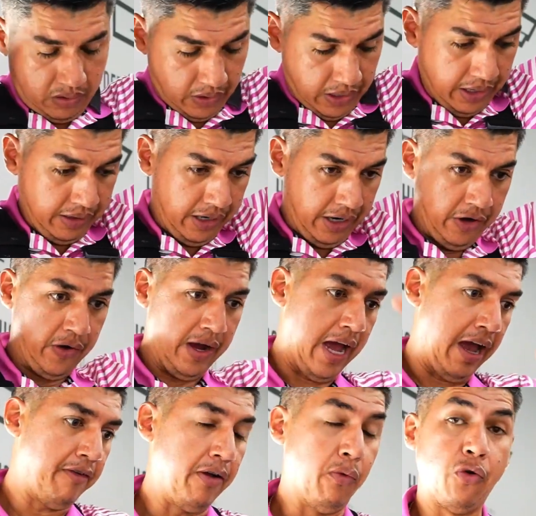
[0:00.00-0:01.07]
All right, there you
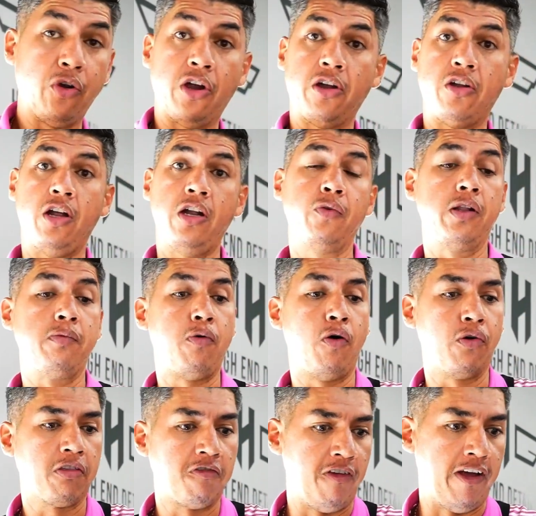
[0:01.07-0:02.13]
have it. We are done with
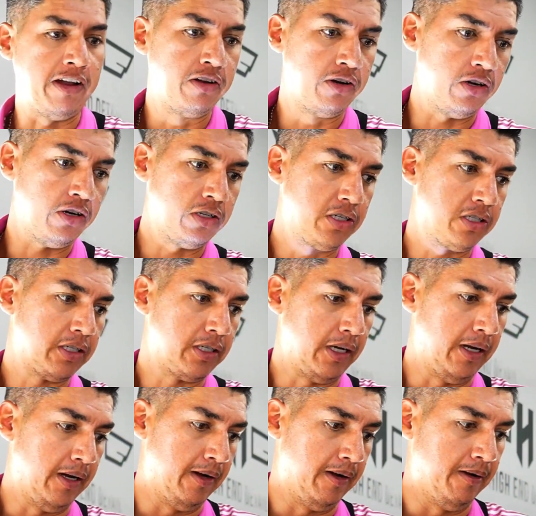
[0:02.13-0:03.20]
both fenders.
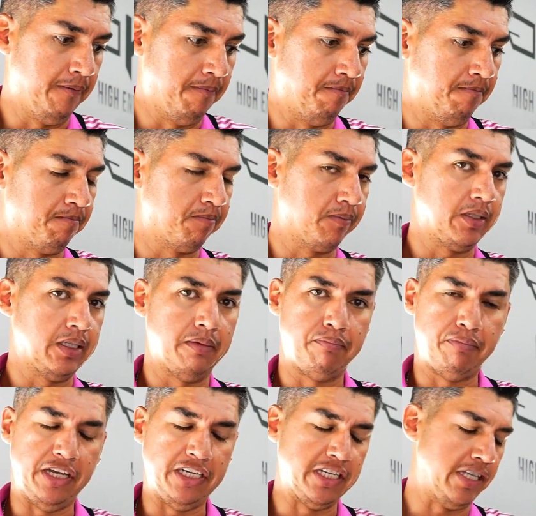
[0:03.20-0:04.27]

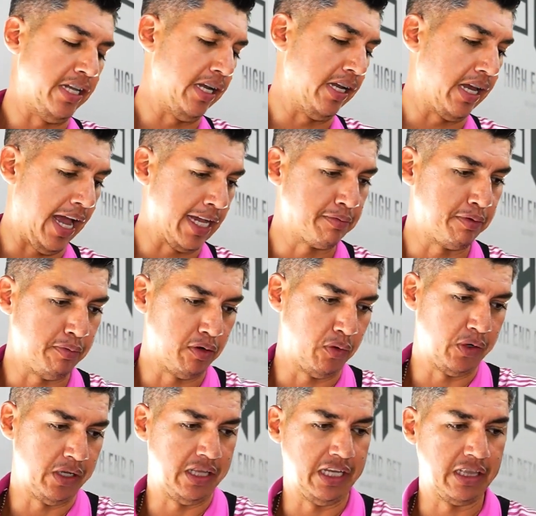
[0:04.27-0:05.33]
PJ didn't catch me, but
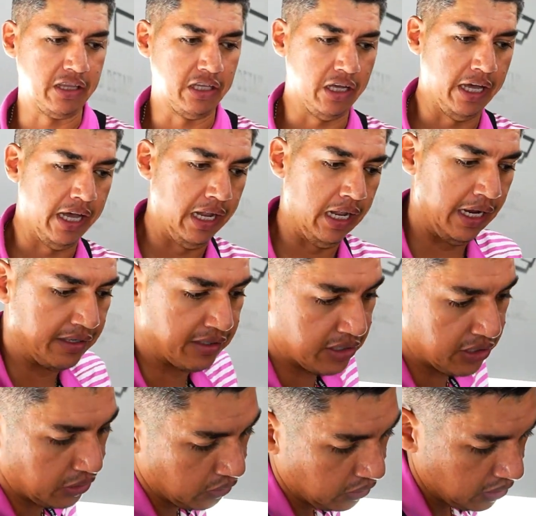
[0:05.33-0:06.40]
we did the headlights
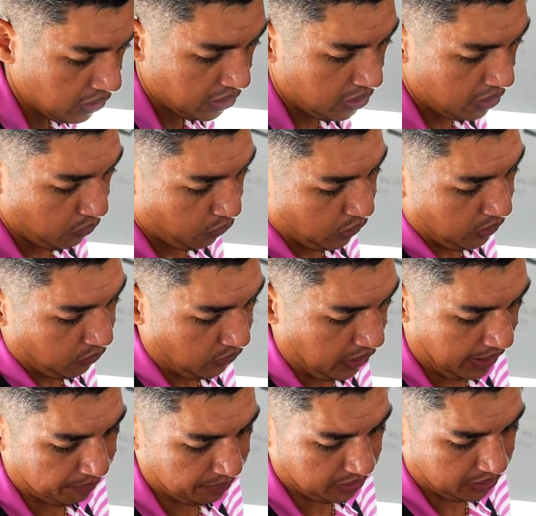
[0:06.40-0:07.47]
too. We
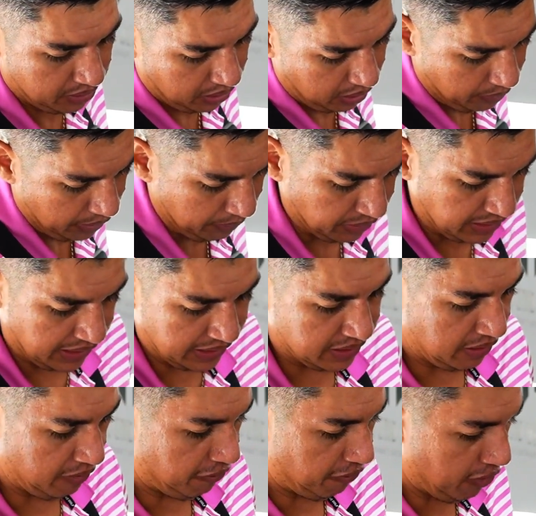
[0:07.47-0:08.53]
wrapped the paint
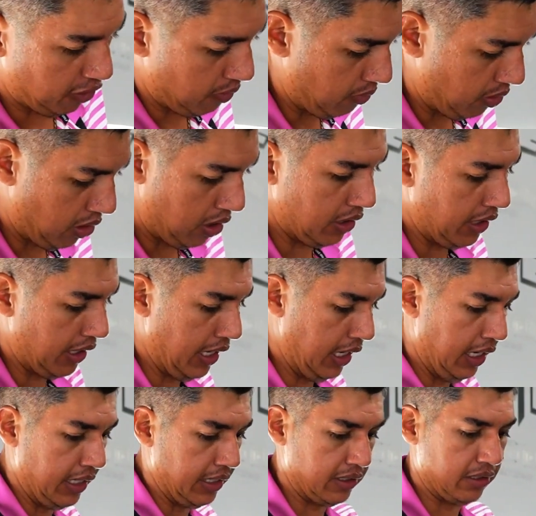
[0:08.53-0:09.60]
protection film on the
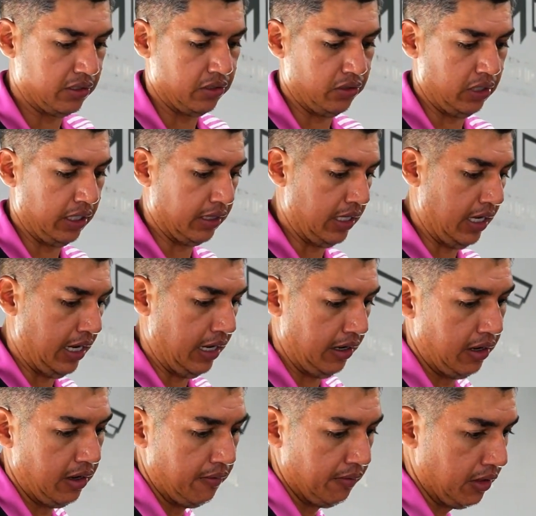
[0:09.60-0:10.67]
headlights, so like that,
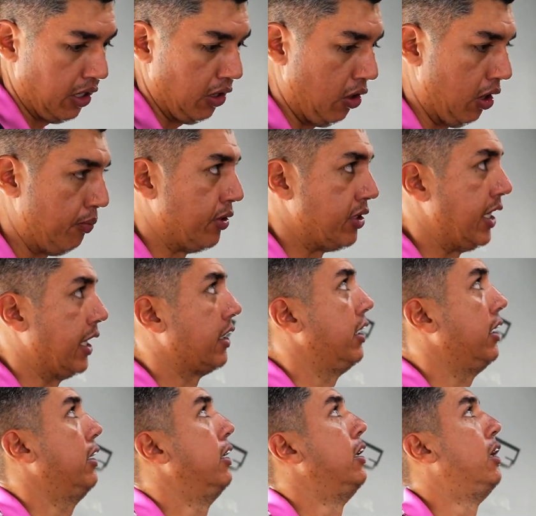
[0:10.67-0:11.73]
they are
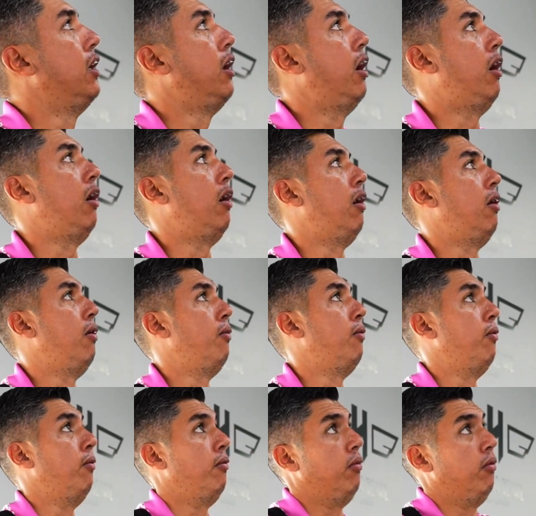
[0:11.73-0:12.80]
protected.
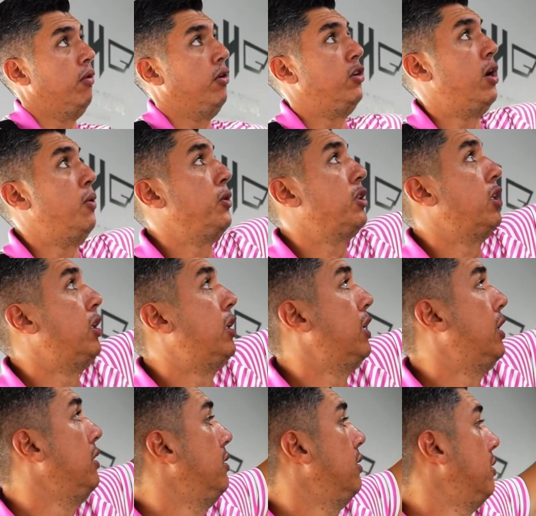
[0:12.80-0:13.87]
Done with the
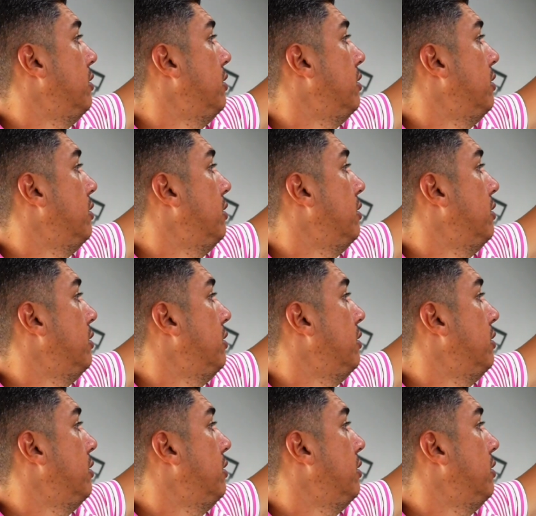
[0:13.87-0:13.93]
hood.